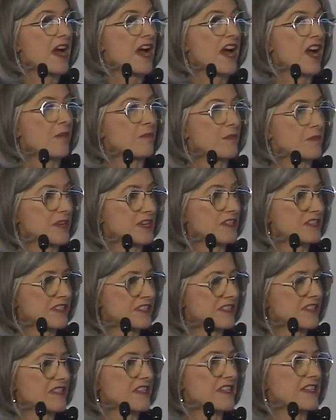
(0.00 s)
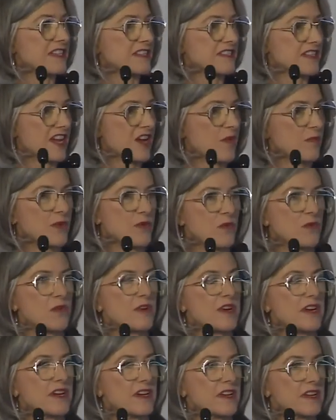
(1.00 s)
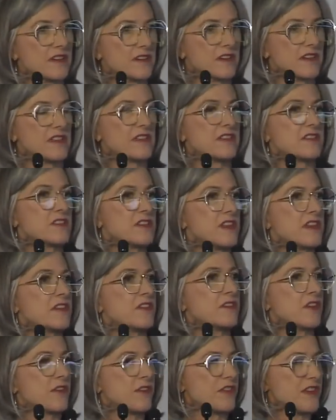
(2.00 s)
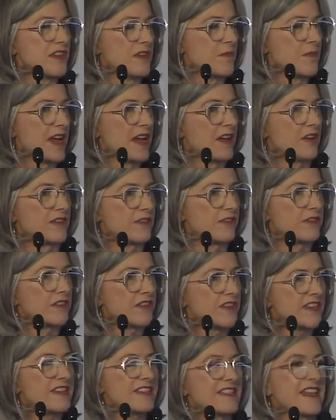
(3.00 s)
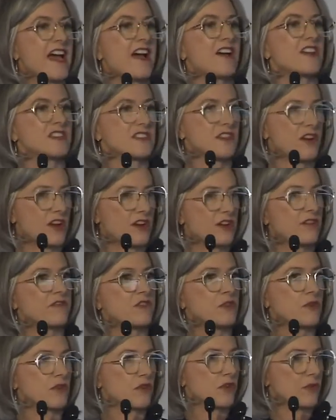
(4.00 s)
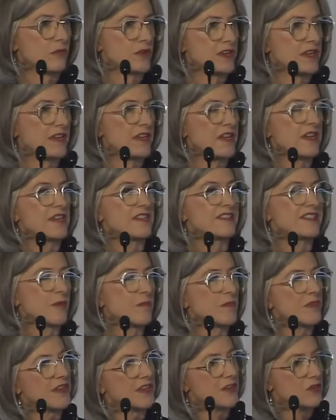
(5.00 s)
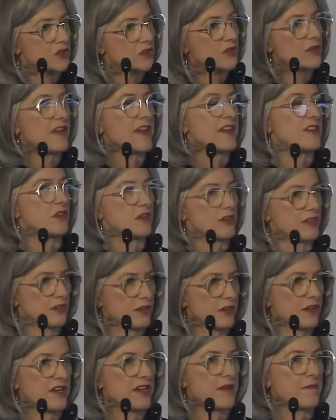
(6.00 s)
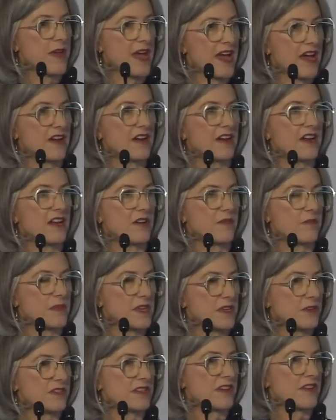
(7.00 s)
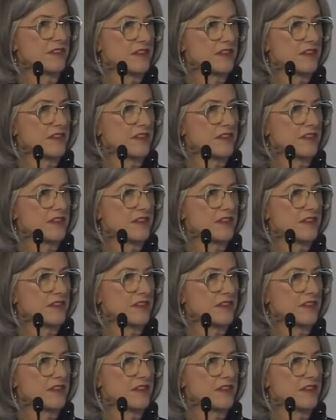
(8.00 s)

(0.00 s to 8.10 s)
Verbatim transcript: Um, but just as an example, uh, you know, think about things outside of your career, something new that you can learn about, uh, because I